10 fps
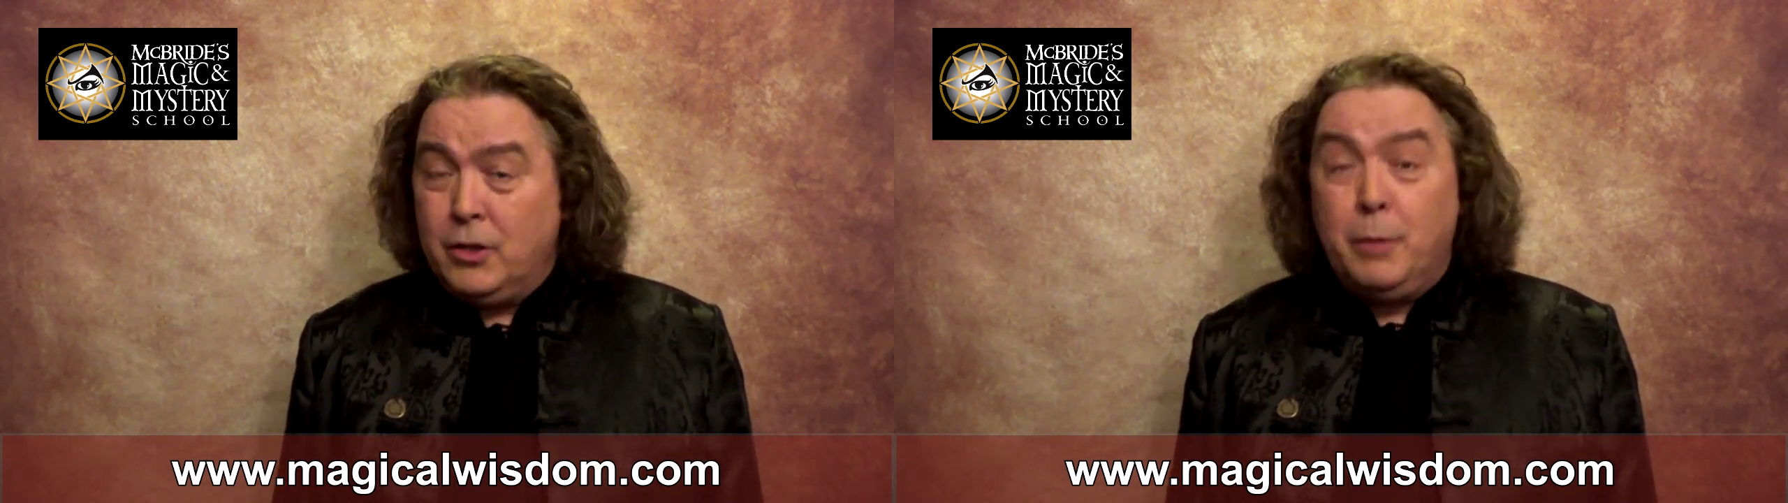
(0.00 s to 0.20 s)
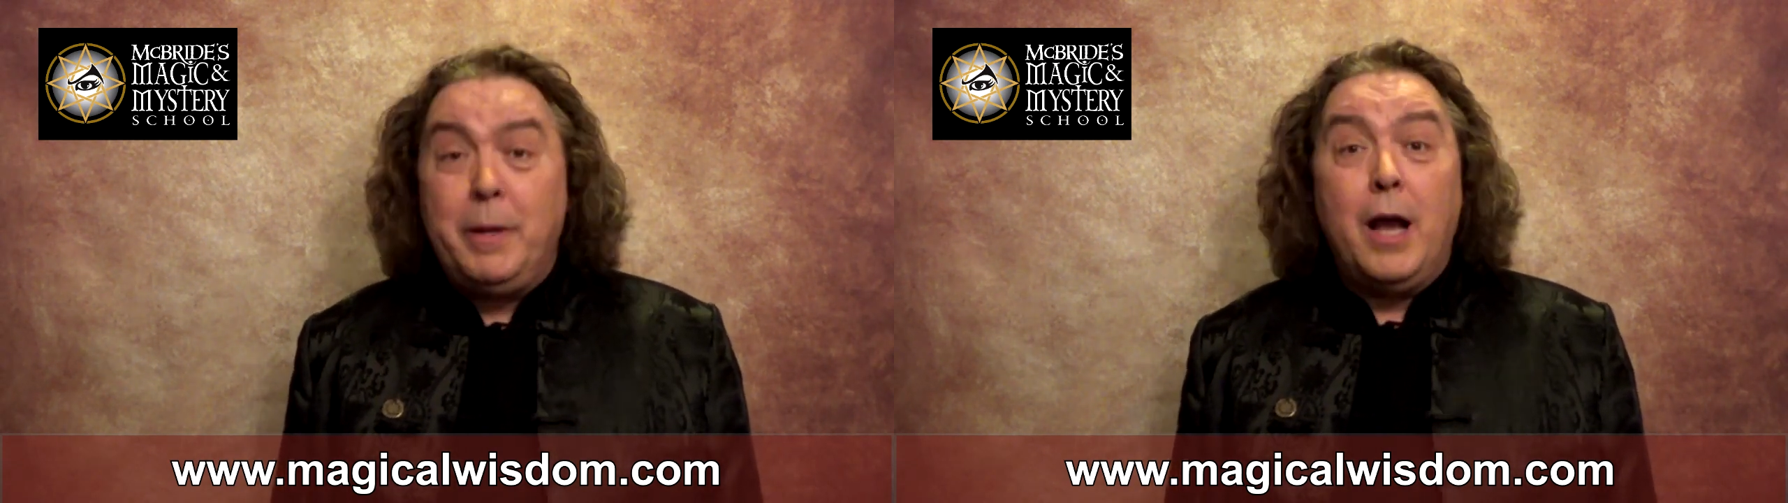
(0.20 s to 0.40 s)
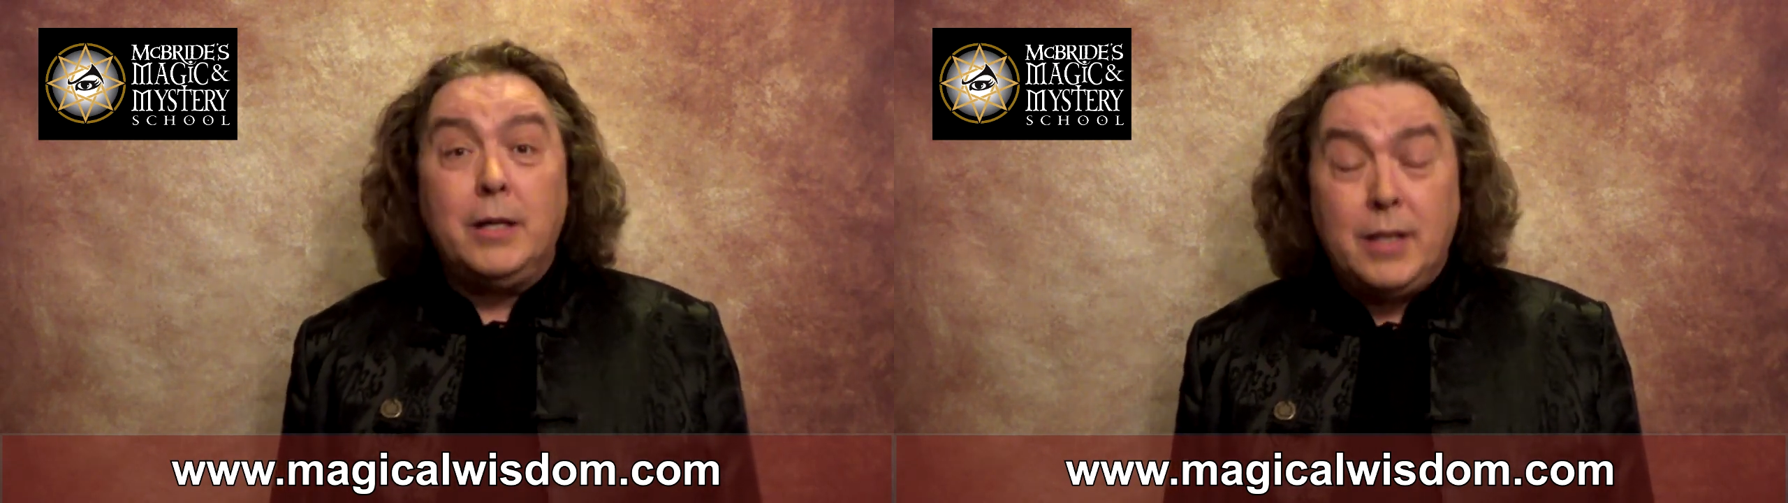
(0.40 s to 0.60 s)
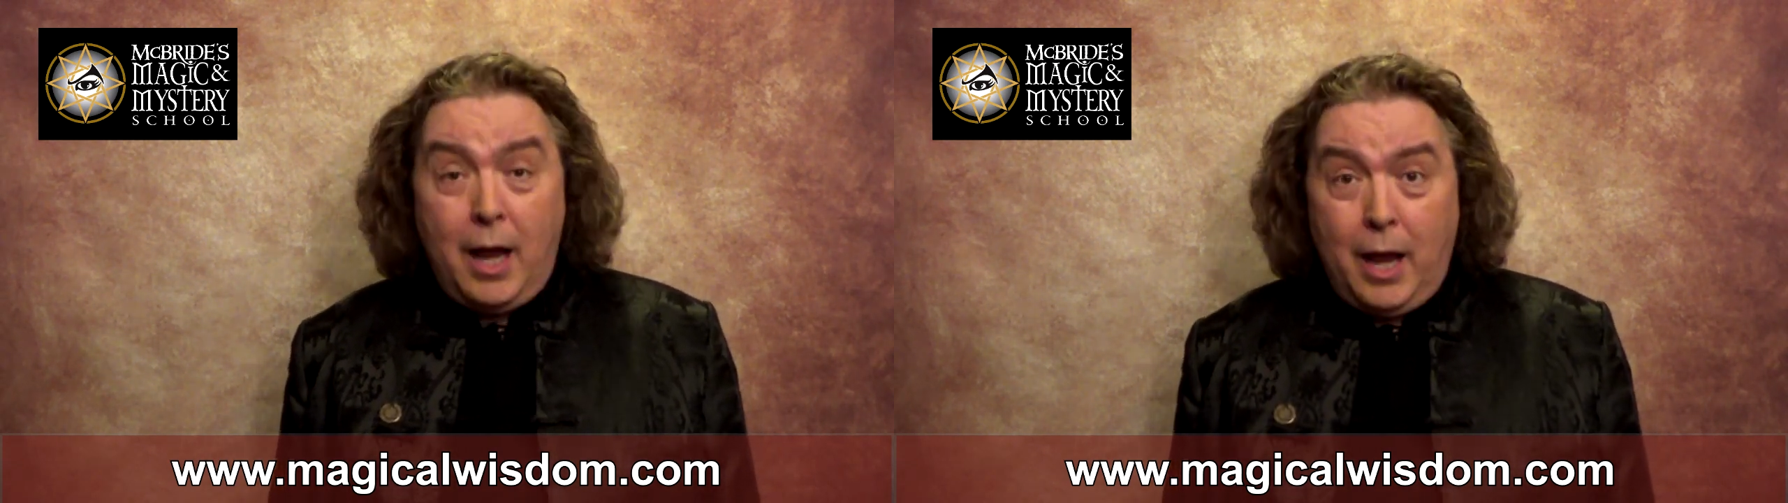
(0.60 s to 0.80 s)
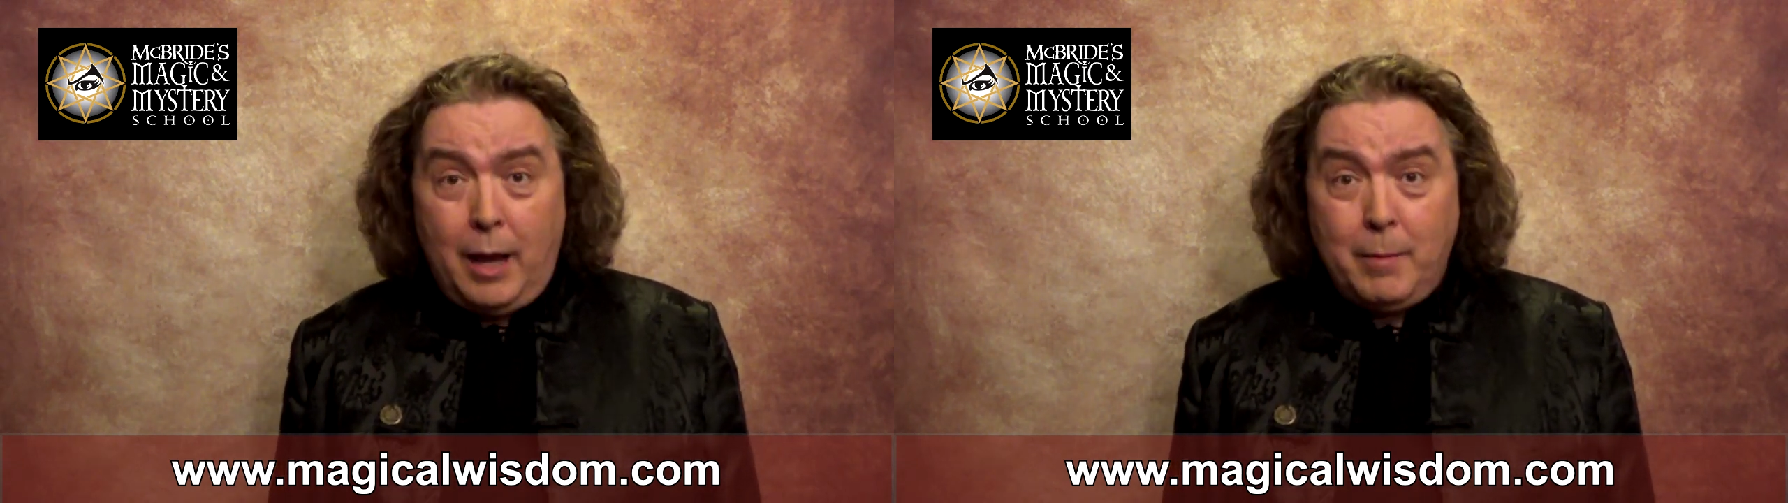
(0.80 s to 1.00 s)
To be on
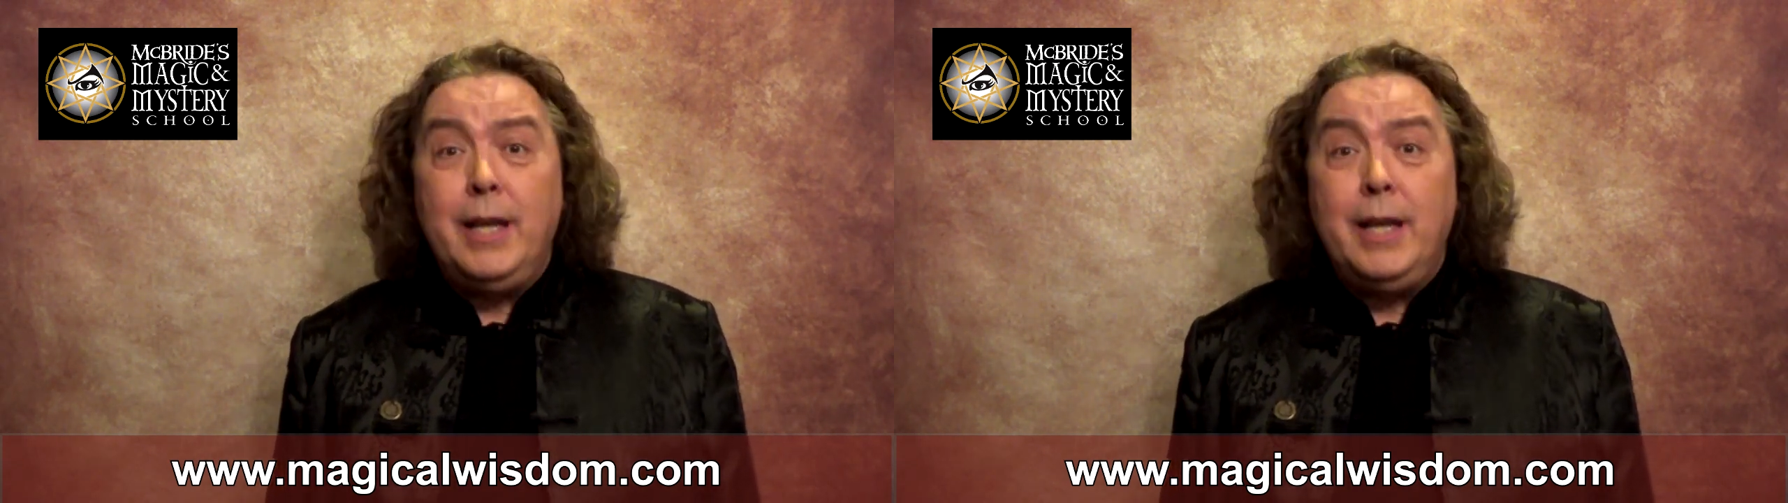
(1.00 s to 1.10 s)
time